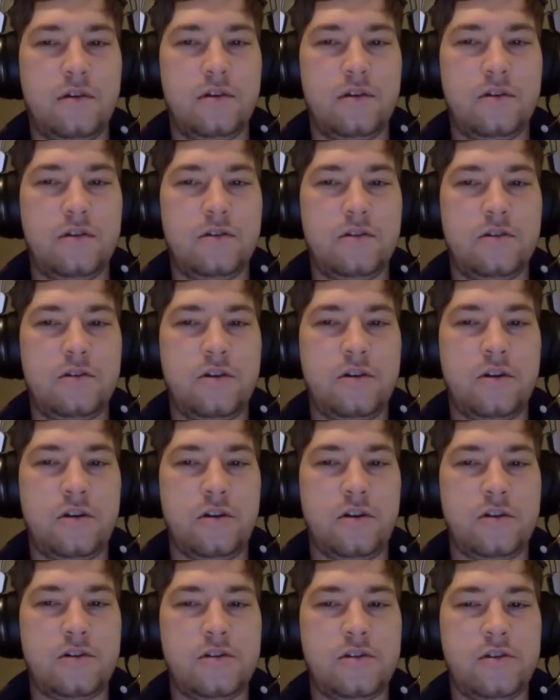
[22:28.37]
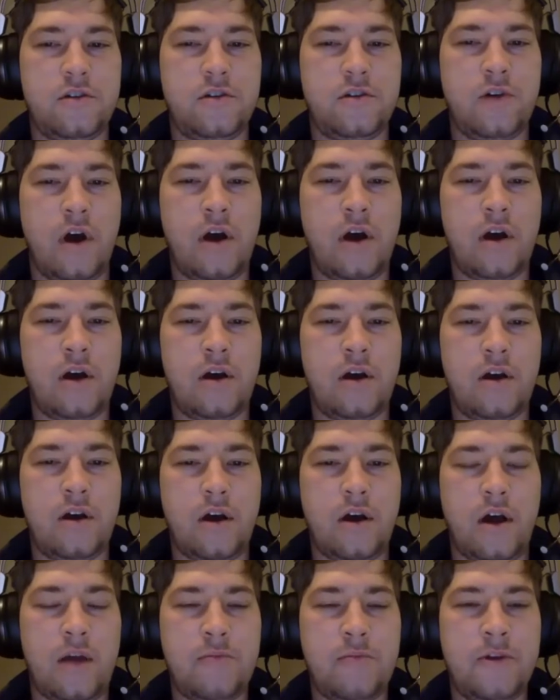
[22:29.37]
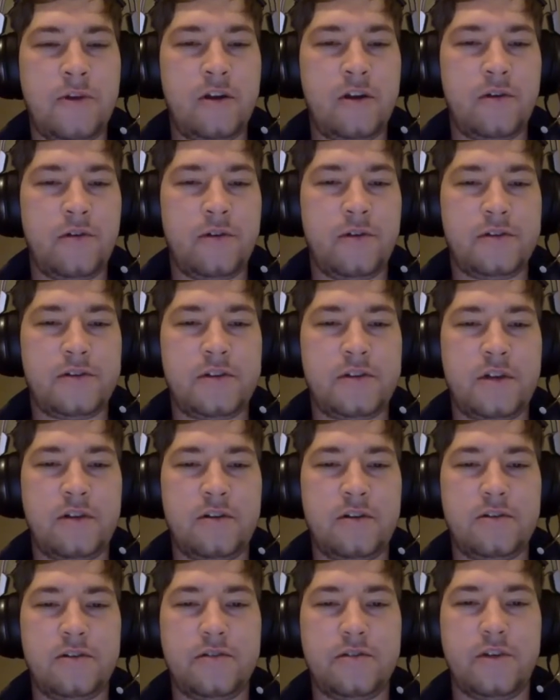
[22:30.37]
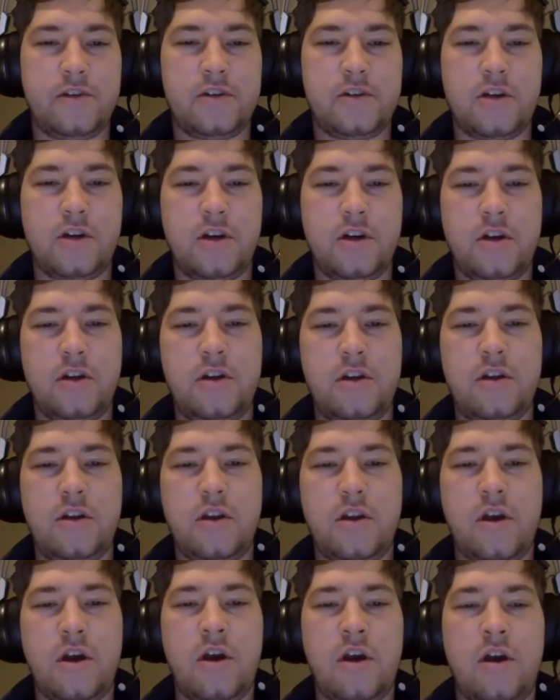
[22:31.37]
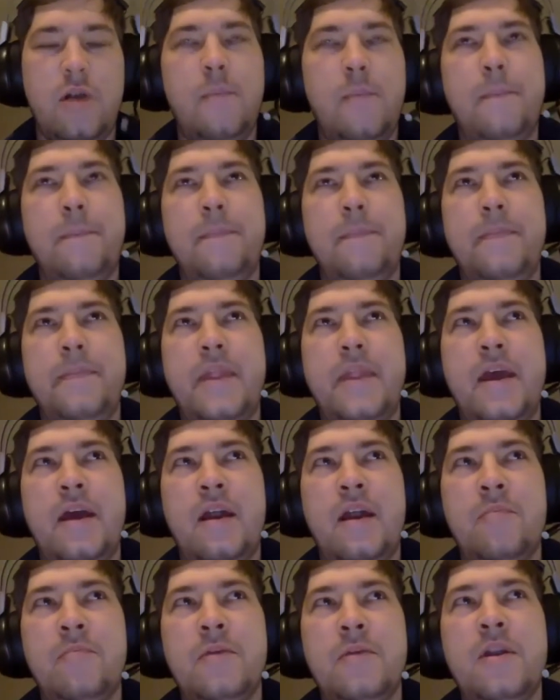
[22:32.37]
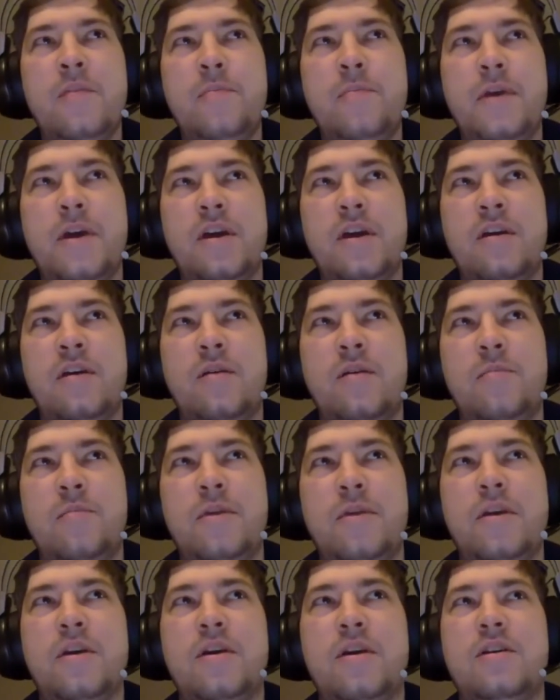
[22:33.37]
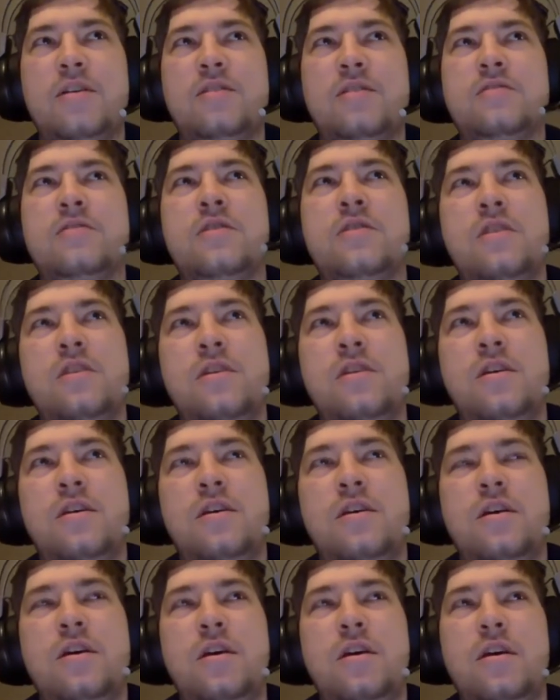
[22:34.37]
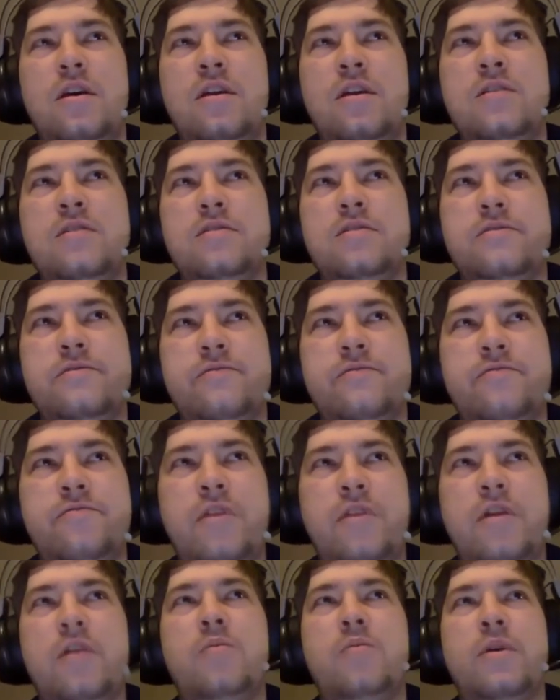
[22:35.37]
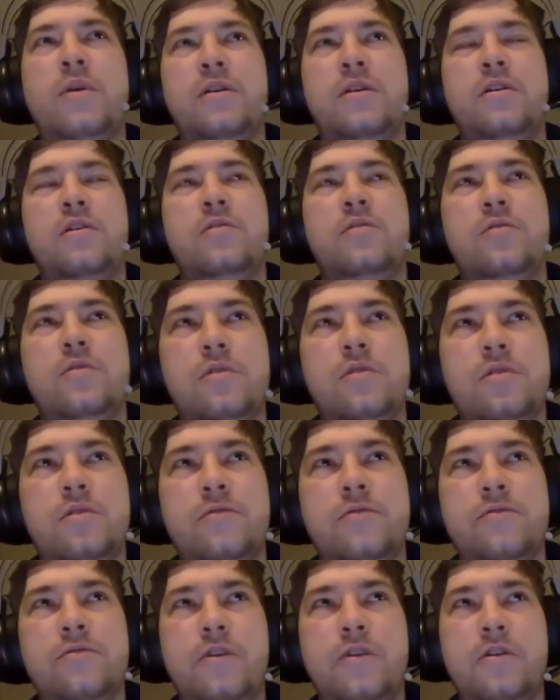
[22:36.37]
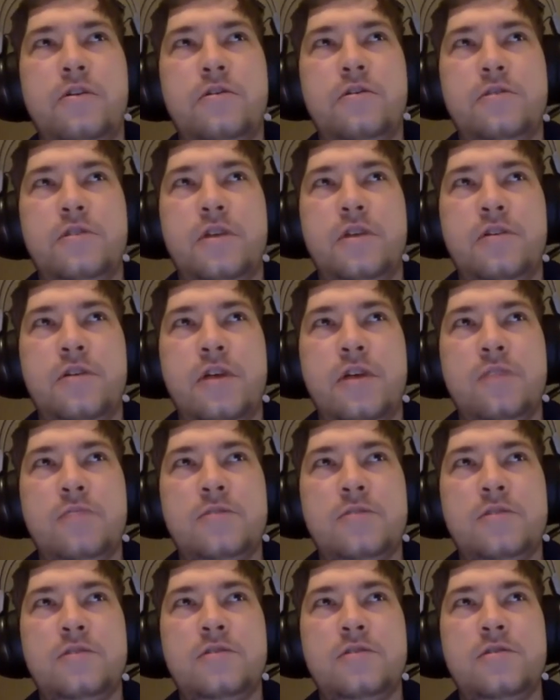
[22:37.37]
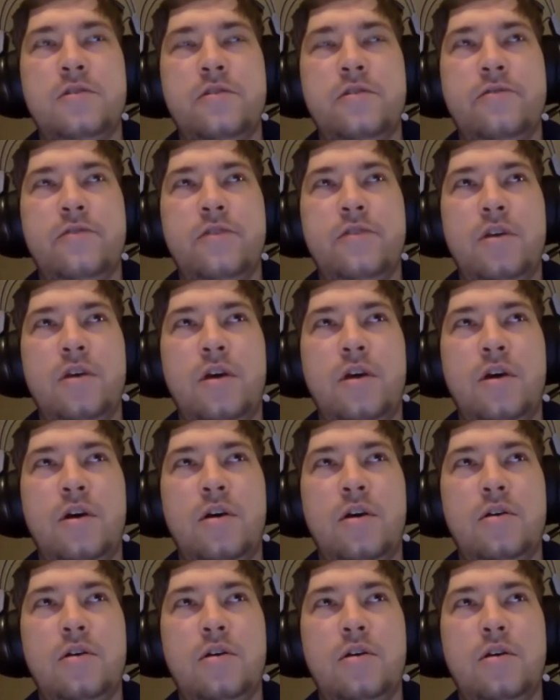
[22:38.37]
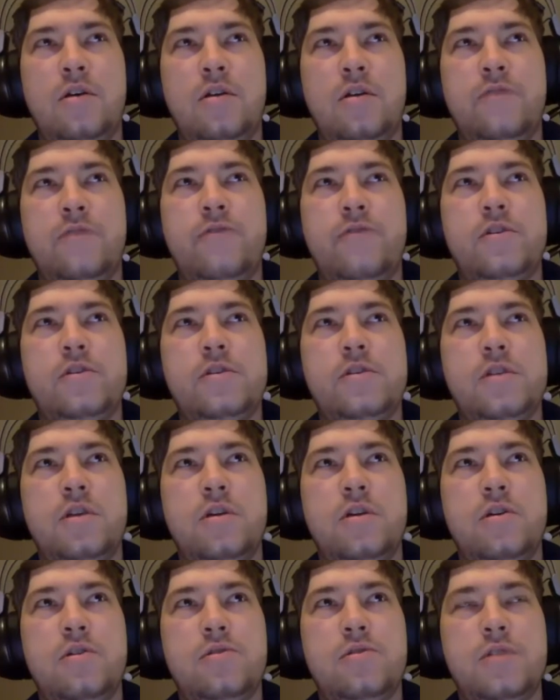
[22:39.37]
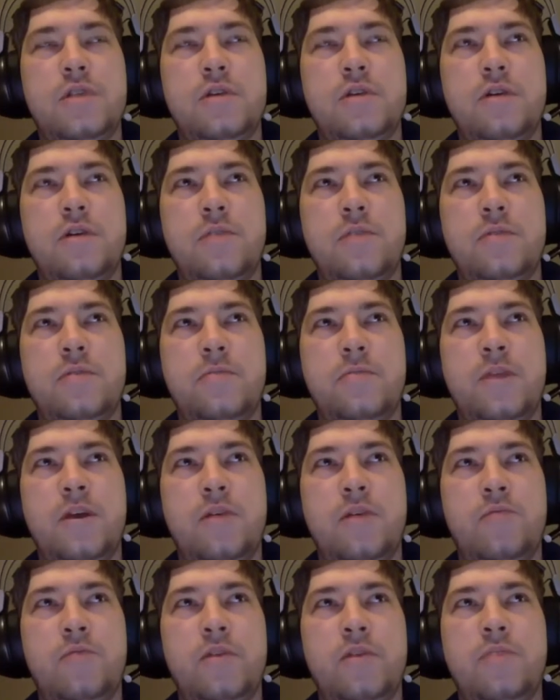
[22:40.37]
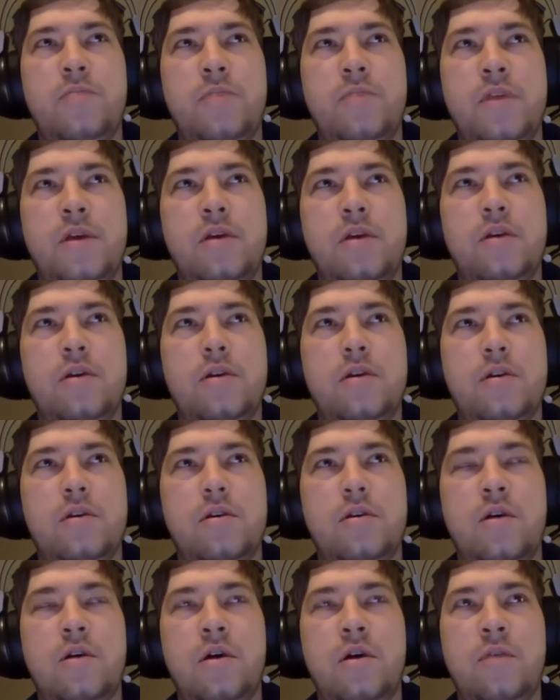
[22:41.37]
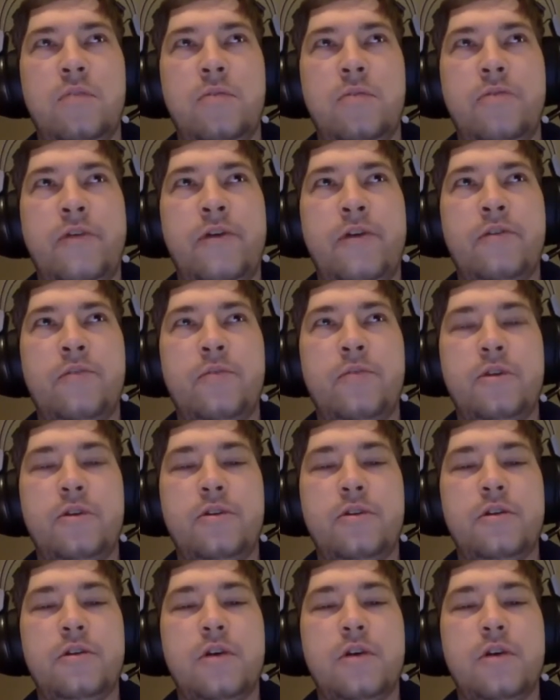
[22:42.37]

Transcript: Sure. So I'm going to go with Settlers of Catan. Um, well known. And I'm going to pick it because it is very well known for Euro-style games. It's sort of the uh, the first Euro-style game to make it really big um, around the world.